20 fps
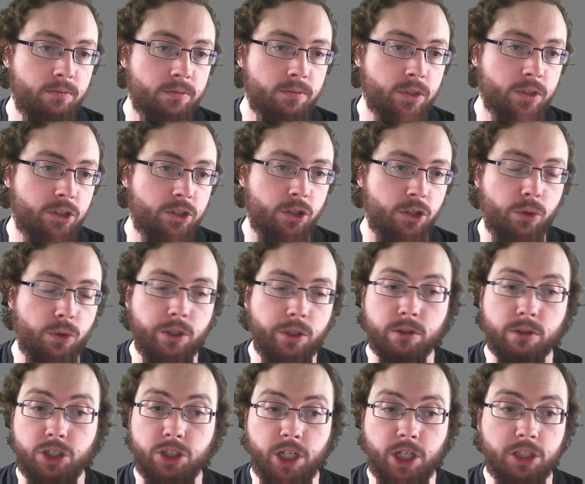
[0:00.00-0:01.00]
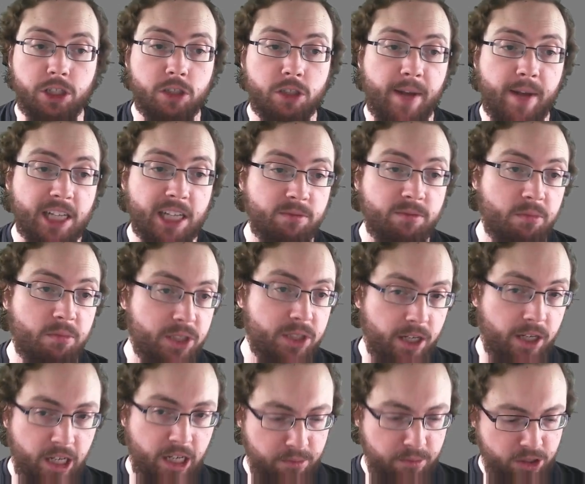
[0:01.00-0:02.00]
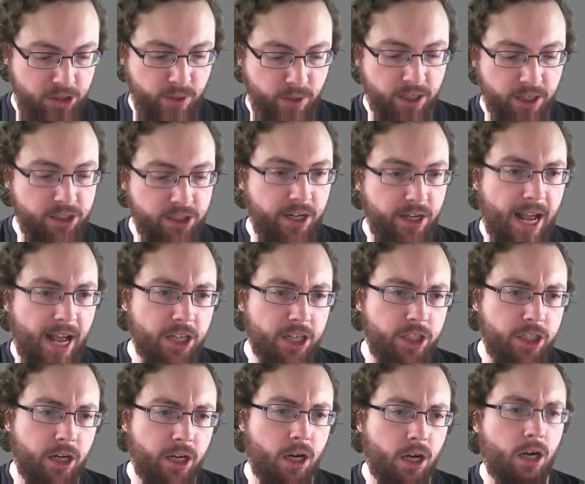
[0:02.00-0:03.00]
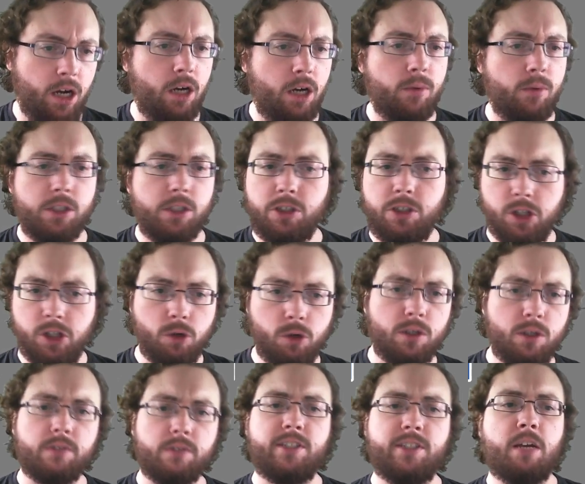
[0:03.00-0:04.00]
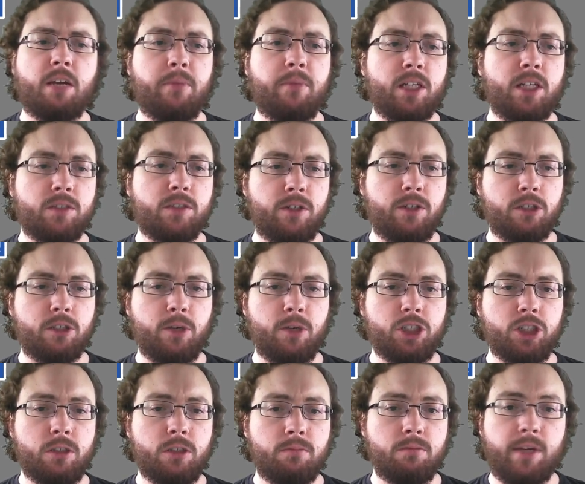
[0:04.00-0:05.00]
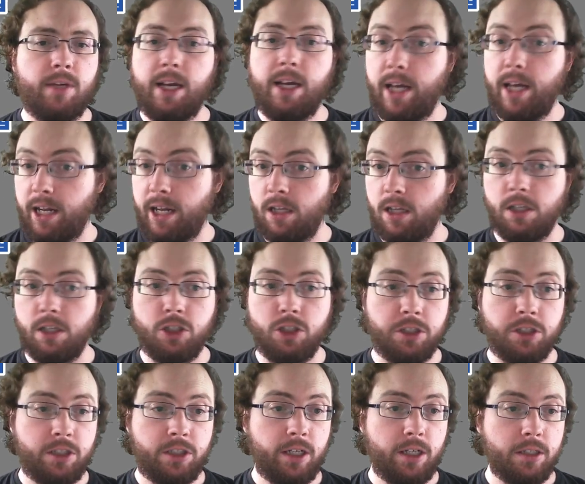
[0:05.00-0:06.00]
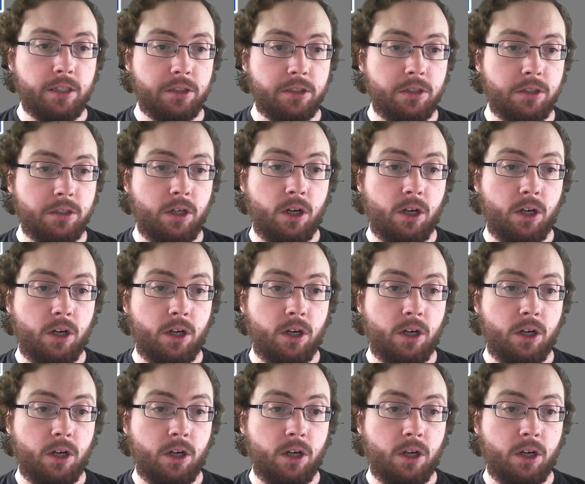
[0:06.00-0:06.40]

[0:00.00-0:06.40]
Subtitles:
So you can change the maximum time. So I can say, actually, I want a total of 10 minutes for intermission, and it'll adjust things.